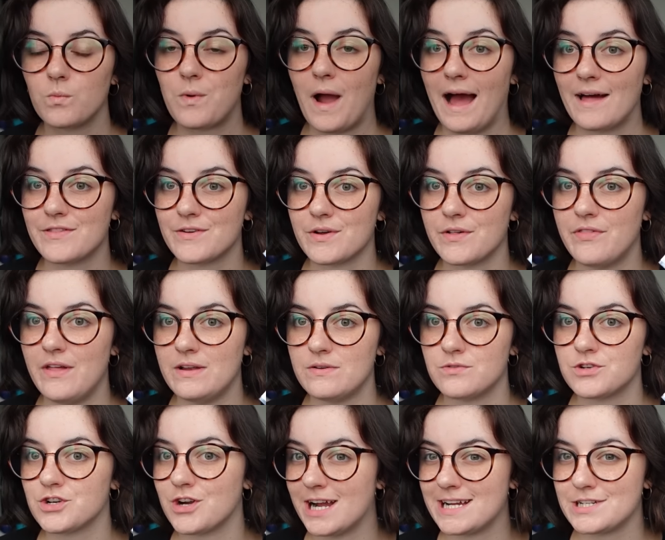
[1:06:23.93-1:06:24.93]
rather
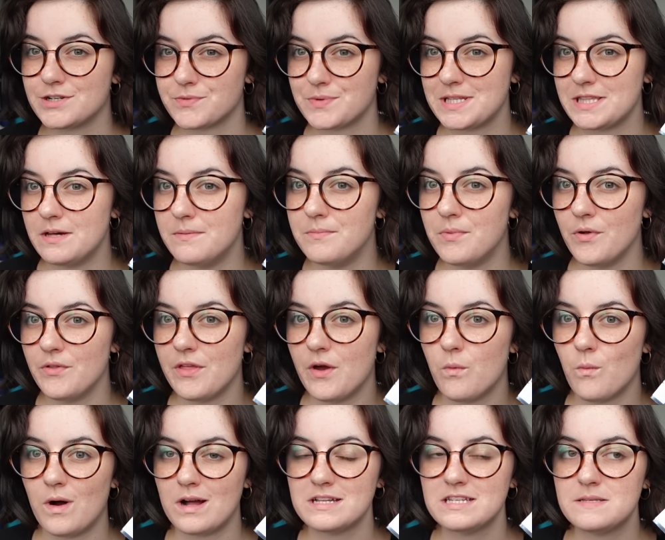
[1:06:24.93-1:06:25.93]
than trying to read them both
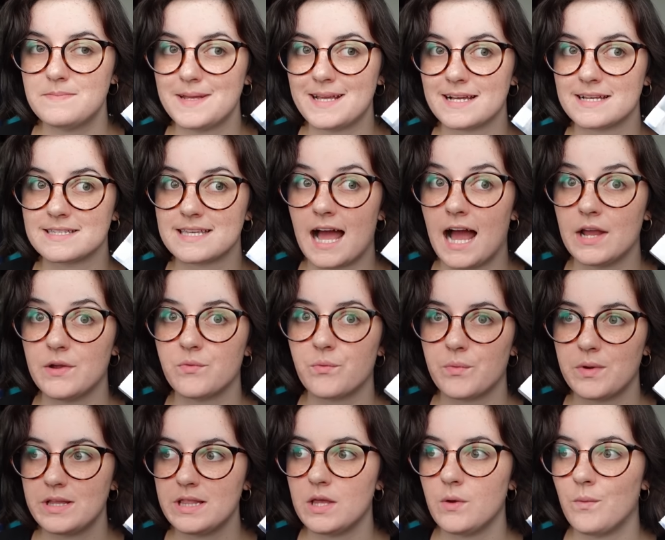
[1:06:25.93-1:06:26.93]
at once, because I
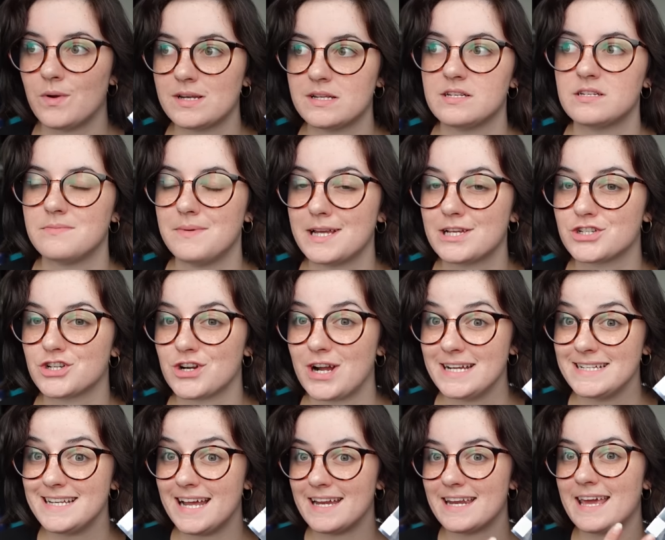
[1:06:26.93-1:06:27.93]
really wanted to make sure
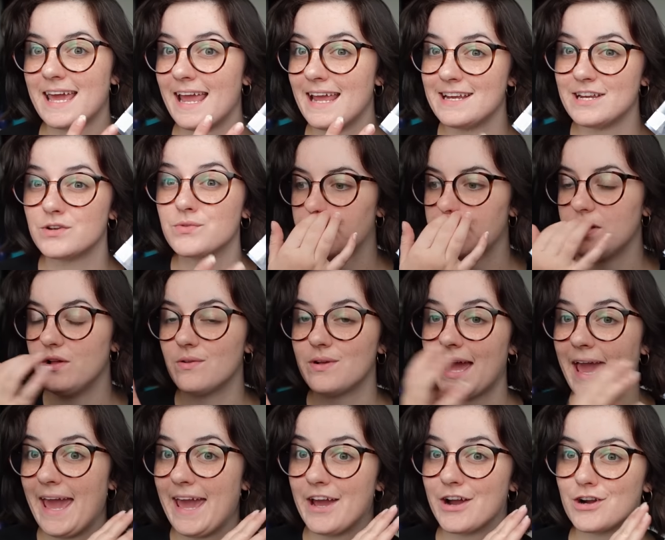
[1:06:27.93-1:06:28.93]
I dedicated real
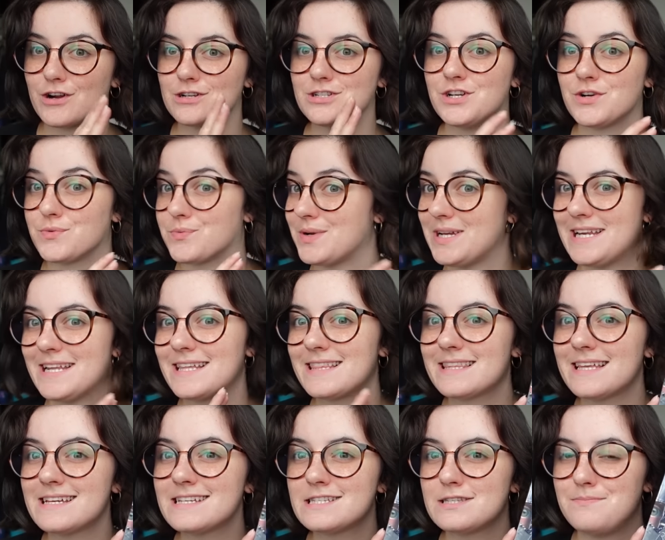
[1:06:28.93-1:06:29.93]
care care to reading
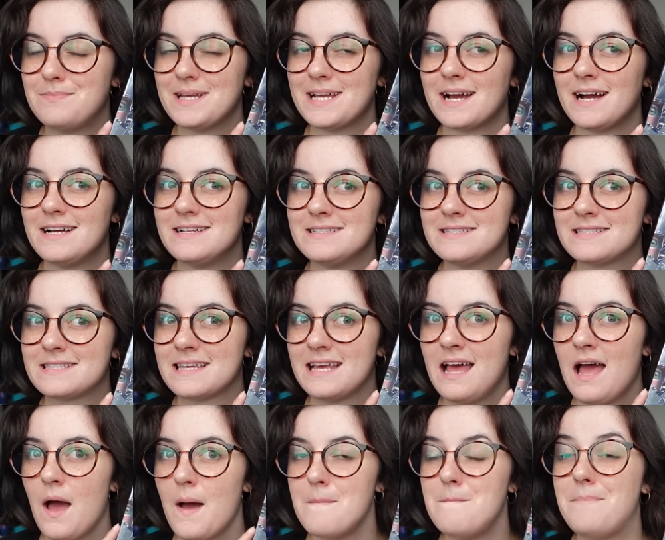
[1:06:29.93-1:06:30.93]
this, because
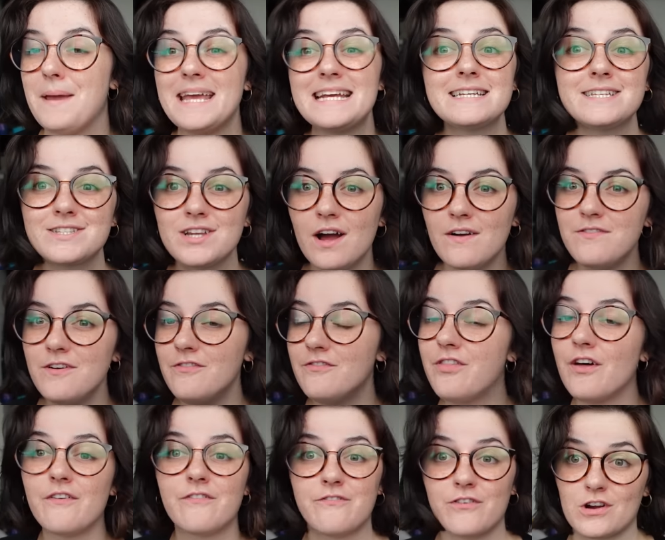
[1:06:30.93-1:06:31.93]
based off of
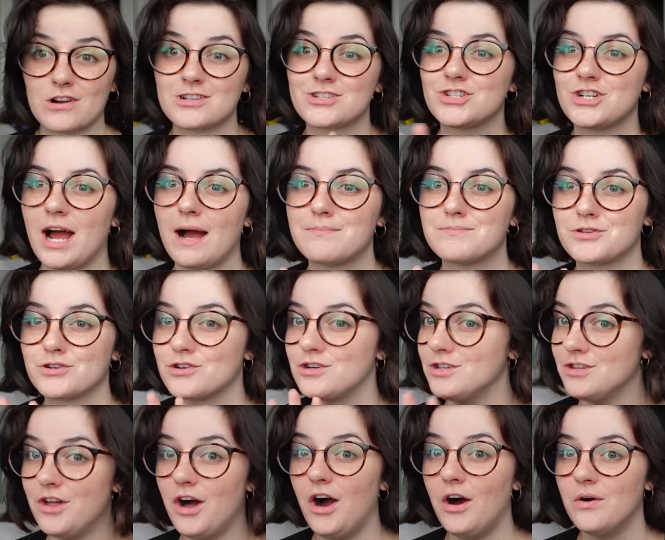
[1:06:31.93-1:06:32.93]
the first chapter
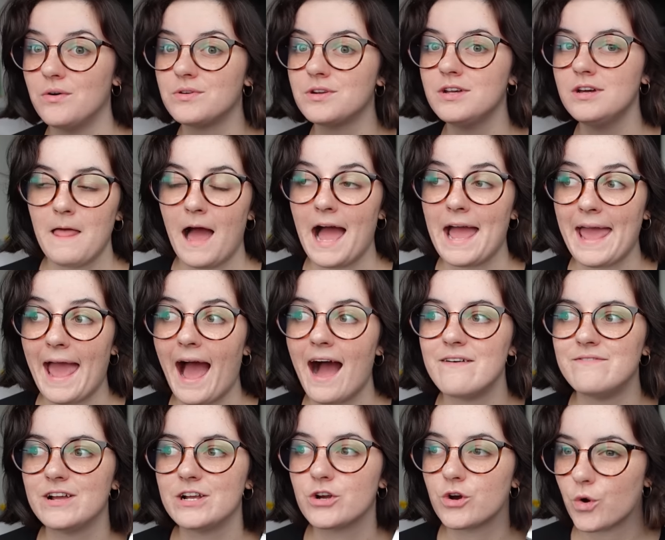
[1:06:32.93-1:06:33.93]
alone, I
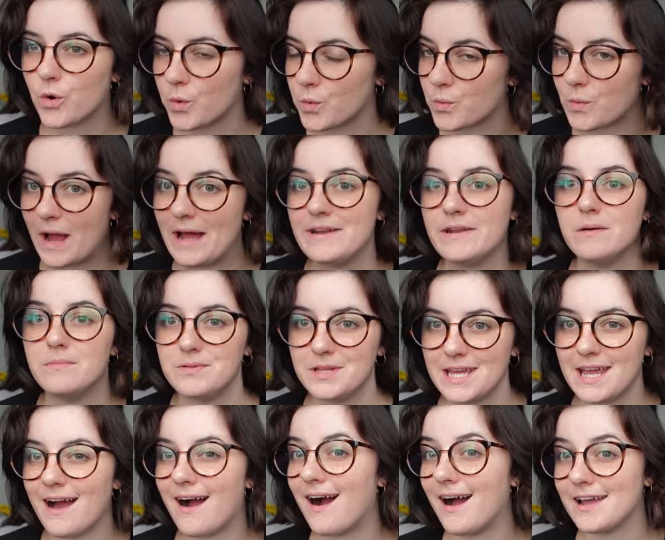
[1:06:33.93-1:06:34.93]
have
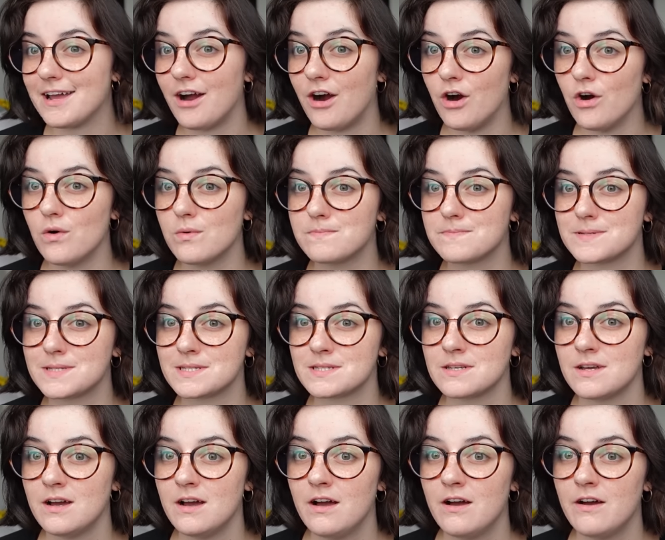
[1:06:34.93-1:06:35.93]
incredibly high hopes